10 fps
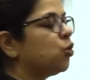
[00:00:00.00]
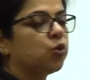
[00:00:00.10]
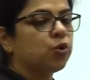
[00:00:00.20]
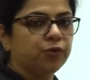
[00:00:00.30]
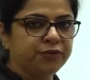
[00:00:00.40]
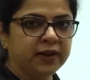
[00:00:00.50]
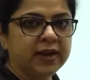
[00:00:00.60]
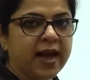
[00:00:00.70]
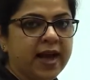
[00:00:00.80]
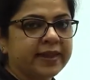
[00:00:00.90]
chlorophyll
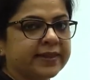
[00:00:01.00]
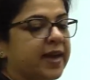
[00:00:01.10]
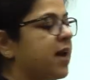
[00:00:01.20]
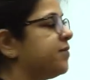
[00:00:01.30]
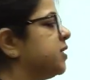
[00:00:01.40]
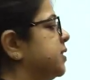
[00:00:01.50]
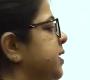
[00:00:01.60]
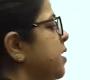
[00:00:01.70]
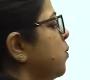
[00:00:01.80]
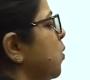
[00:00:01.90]
and they have a
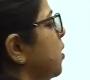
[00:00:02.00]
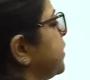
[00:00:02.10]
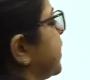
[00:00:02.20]
cell wall